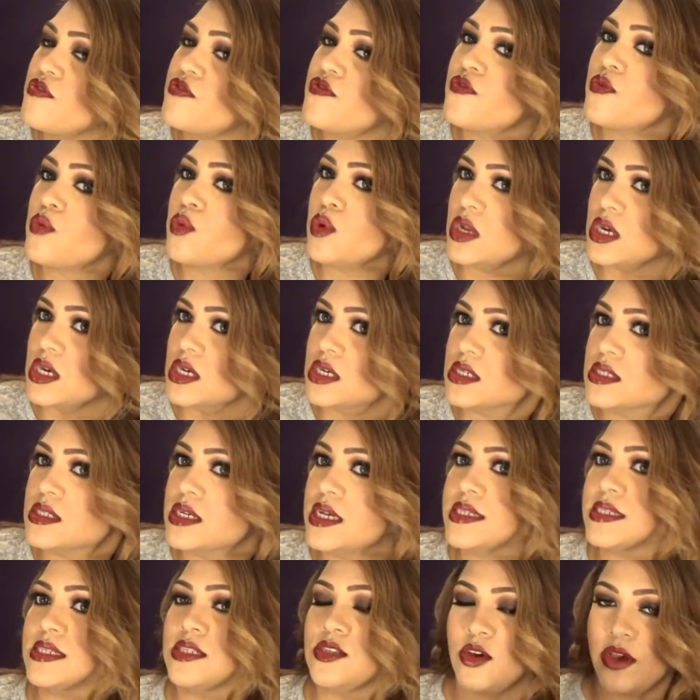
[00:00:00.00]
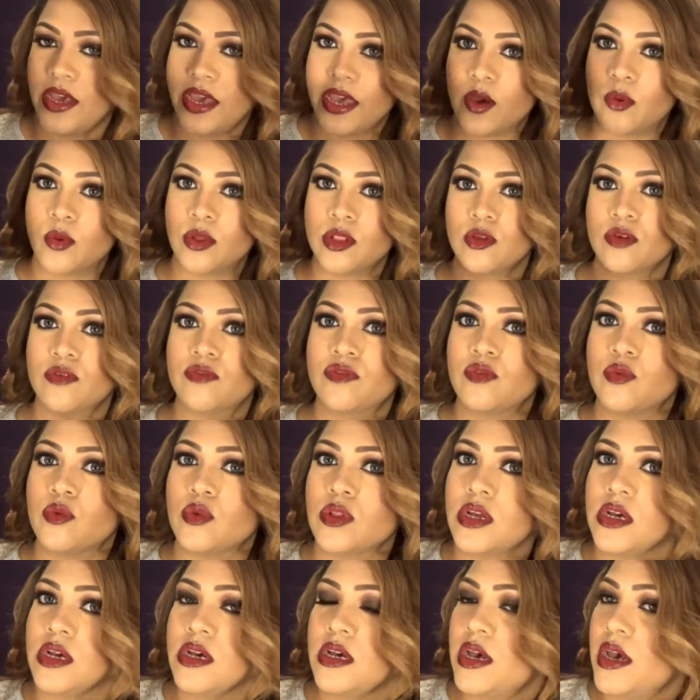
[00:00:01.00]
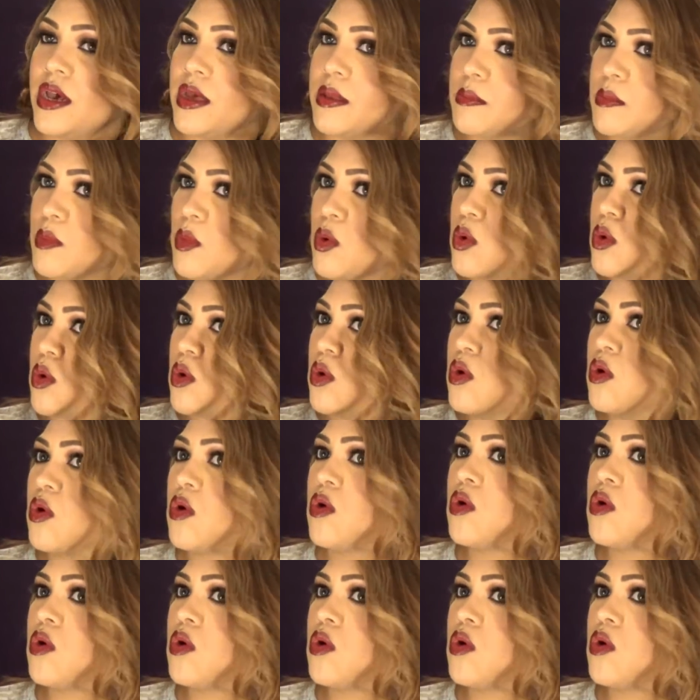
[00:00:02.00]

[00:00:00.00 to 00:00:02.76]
fuller, as in your hair will look fuller and more.